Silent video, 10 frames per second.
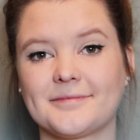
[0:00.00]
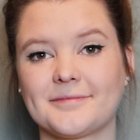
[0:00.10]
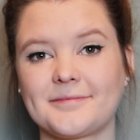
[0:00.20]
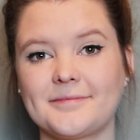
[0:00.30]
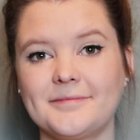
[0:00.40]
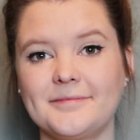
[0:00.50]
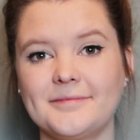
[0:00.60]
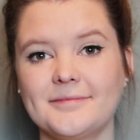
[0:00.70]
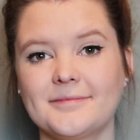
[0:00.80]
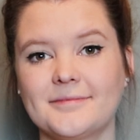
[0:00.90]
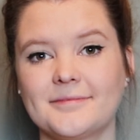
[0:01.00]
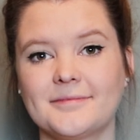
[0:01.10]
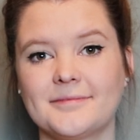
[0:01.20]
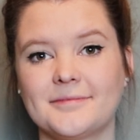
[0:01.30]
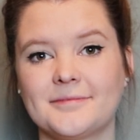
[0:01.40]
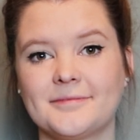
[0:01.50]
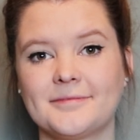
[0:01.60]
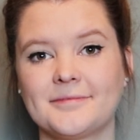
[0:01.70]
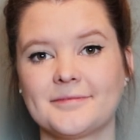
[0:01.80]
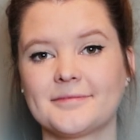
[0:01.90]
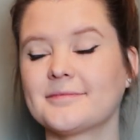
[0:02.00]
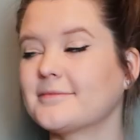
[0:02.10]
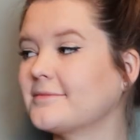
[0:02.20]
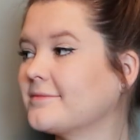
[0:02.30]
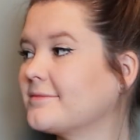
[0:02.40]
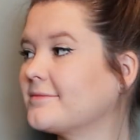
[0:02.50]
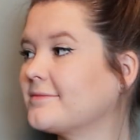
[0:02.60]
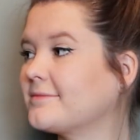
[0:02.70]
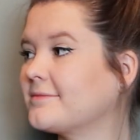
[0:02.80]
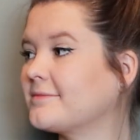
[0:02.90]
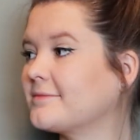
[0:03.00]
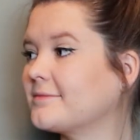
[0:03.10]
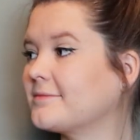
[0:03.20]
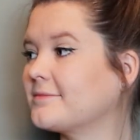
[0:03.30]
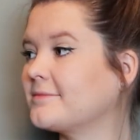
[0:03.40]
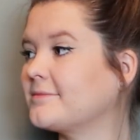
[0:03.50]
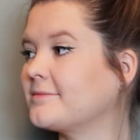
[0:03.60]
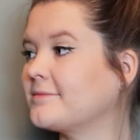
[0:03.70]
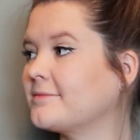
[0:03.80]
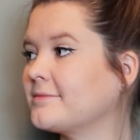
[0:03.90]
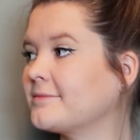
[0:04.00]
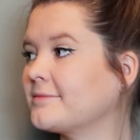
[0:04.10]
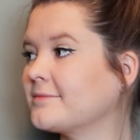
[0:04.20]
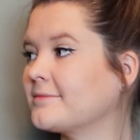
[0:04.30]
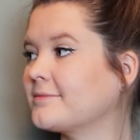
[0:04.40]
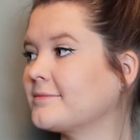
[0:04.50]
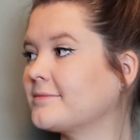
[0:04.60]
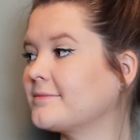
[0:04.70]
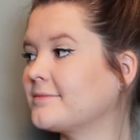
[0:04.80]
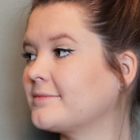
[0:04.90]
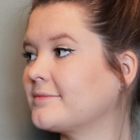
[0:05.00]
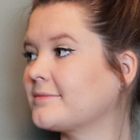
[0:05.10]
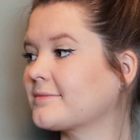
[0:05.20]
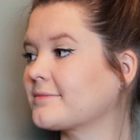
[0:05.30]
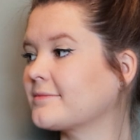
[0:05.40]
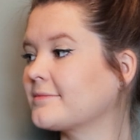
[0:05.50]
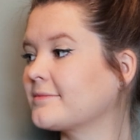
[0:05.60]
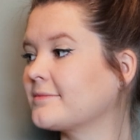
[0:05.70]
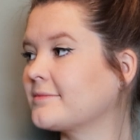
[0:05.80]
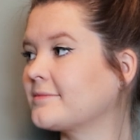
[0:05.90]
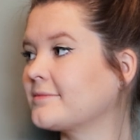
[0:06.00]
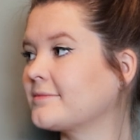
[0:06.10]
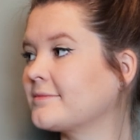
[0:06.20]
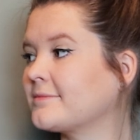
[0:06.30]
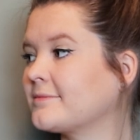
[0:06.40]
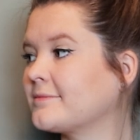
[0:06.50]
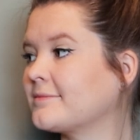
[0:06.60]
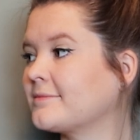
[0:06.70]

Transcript: (not speaking)